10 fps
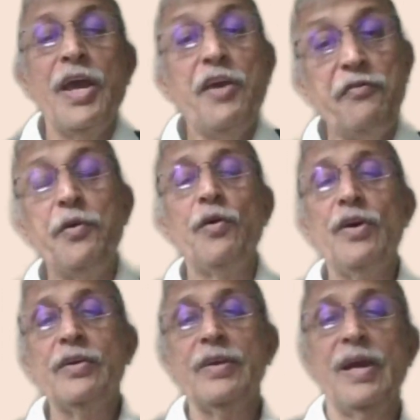If you
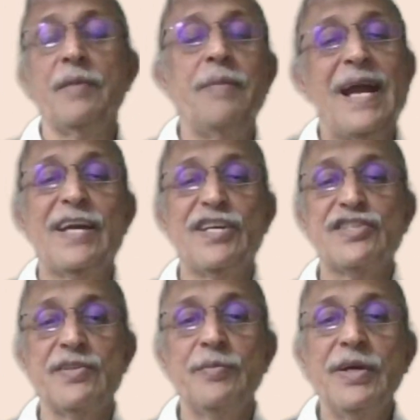are a bank
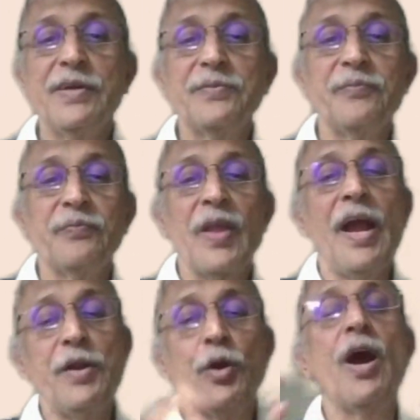customer
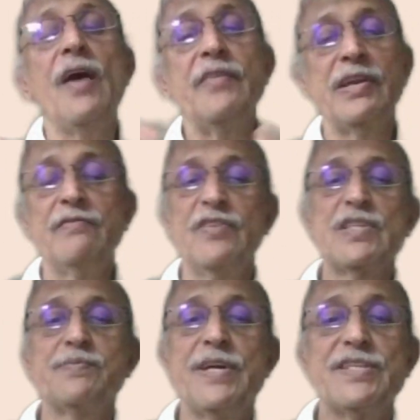and you have your
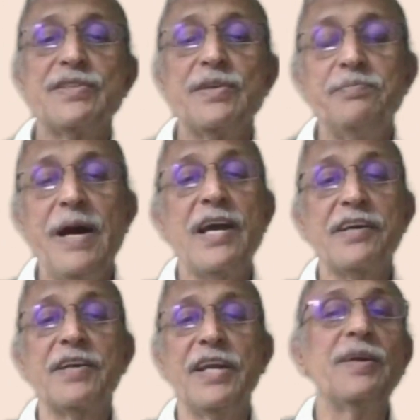investments
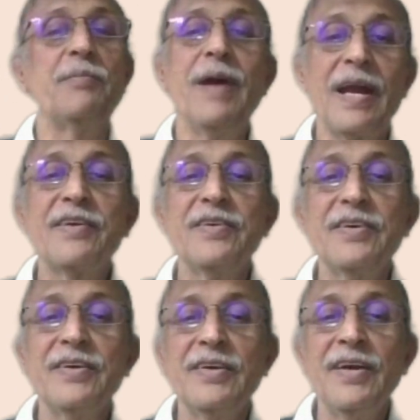parked in the bank,
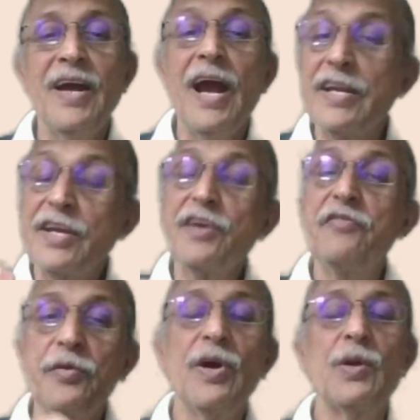and
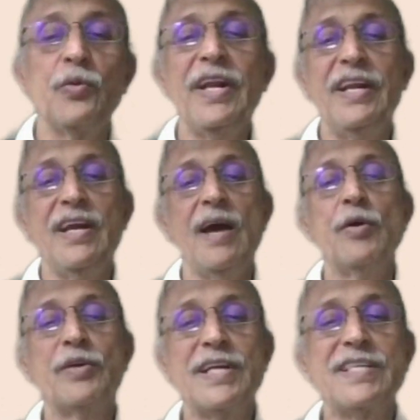if you are worried
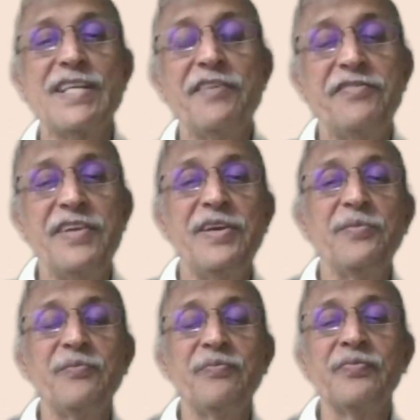about its safety,
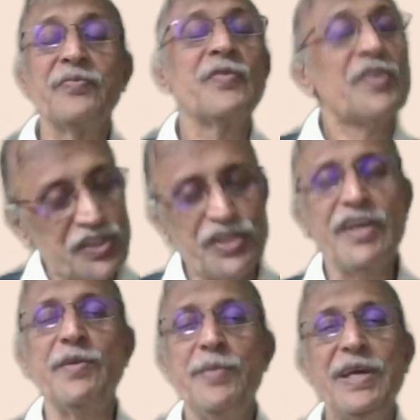
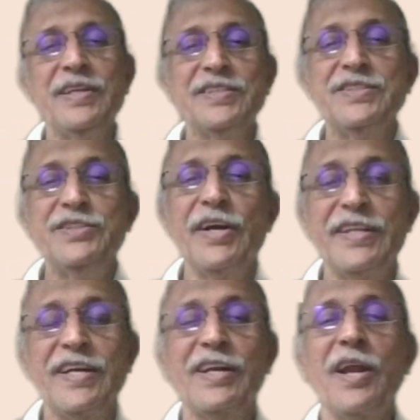join me,
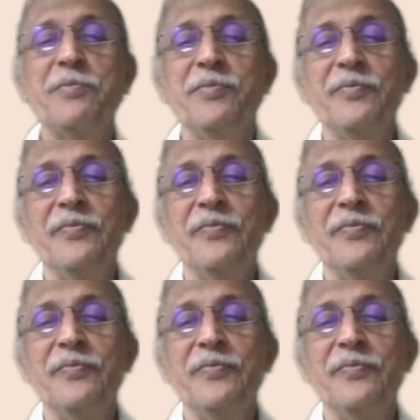join the club.